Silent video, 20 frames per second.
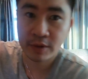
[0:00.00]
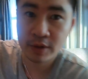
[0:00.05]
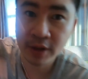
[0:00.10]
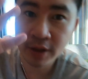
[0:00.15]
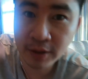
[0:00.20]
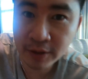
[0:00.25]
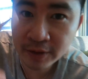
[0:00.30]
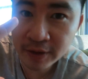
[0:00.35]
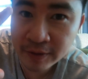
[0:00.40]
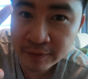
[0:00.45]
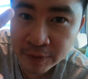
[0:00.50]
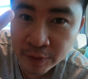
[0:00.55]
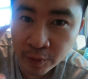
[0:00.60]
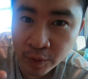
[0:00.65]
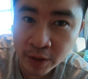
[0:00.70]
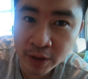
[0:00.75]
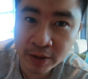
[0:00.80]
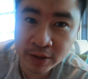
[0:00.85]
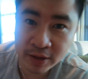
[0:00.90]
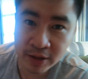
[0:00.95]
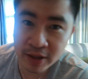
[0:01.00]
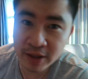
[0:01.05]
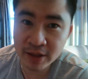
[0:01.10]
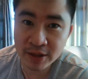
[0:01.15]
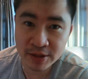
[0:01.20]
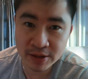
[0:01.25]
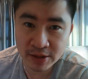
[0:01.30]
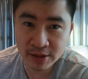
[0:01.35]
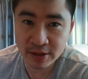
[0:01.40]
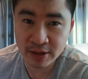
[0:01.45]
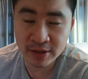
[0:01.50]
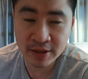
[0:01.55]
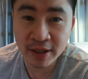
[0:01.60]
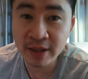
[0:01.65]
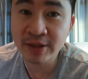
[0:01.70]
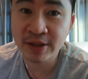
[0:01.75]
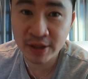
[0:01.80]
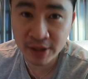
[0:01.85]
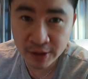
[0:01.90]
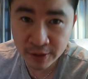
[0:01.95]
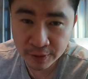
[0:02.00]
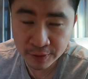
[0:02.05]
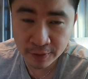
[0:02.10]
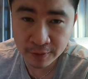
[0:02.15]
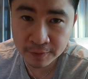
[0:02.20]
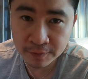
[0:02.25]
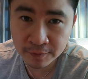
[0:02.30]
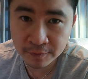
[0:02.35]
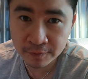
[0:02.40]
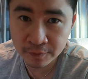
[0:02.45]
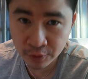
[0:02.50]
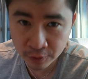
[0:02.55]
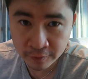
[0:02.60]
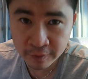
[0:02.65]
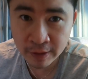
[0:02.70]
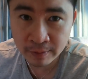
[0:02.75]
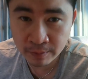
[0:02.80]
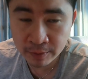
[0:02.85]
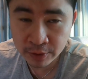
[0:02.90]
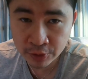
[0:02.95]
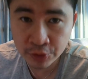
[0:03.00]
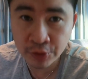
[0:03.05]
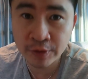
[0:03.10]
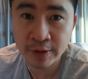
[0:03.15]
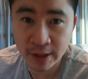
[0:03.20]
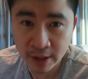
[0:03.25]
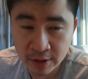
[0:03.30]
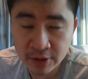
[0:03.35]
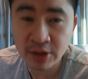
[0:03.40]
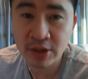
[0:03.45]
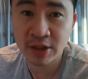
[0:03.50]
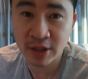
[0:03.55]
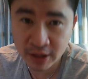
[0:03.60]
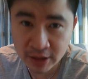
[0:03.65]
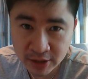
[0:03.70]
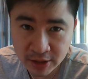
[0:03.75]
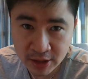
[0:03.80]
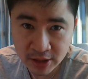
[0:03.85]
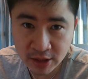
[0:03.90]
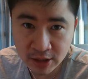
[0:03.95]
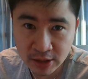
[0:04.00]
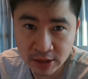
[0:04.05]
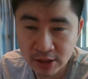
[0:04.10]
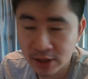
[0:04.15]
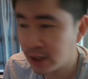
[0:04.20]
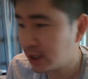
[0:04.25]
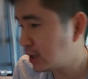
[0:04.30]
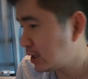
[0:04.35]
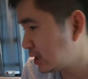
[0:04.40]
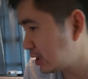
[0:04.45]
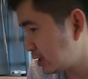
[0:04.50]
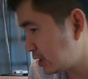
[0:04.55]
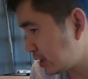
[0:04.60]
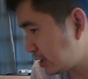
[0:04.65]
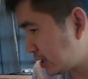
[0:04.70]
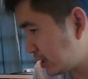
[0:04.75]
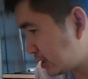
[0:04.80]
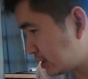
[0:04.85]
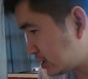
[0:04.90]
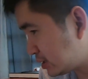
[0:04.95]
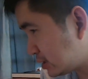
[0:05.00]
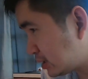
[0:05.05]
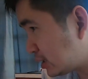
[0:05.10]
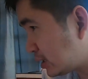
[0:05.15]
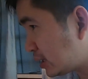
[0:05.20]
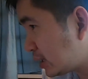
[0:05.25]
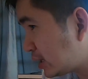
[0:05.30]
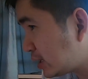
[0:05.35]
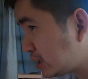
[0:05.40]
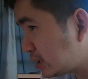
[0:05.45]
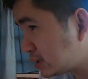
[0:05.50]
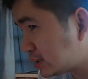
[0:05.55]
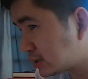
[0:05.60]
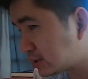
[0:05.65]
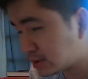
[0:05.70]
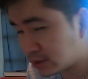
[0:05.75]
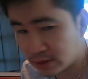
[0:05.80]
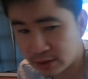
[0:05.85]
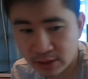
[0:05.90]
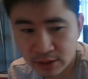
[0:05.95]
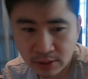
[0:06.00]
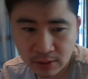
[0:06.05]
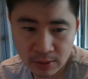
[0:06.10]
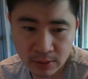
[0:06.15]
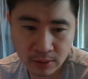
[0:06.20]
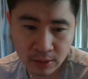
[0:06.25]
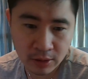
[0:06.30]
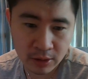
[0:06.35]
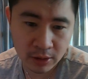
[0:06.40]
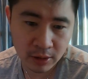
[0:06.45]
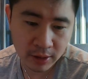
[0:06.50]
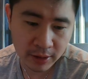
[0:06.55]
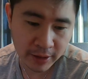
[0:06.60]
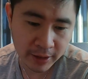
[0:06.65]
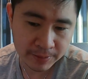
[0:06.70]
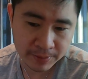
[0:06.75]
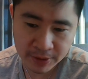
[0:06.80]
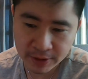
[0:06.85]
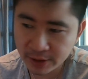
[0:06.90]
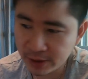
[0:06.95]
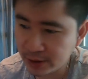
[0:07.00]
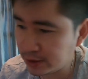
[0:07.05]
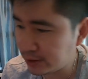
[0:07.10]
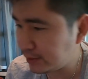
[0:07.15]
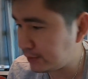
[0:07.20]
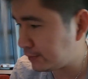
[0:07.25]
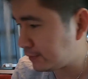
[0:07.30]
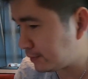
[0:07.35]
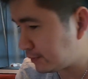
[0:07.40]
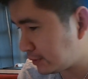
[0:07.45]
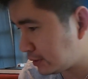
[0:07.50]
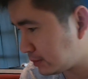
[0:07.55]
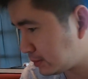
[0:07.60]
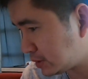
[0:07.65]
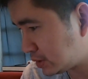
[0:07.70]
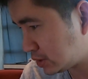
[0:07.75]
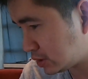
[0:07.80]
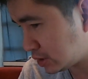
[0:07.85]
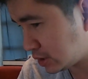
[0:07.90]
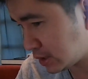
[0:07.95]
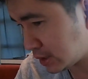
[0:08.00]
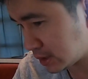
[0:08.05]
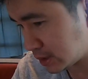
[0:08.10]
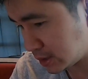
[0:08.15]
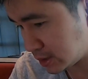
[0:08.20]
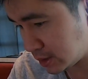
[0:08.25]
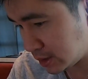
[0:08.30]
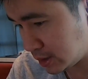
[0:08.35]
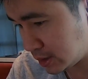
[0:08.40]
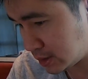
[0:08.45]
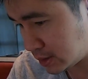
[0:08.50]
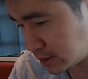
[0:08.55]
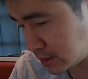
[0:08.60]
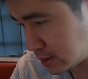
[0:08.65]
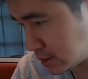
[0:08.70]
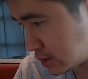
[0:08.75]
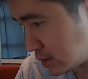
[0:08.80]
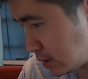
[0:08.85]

Hello everyone, it's the 19th of November 2019 at 8 o'clock I believe. Let me check. It's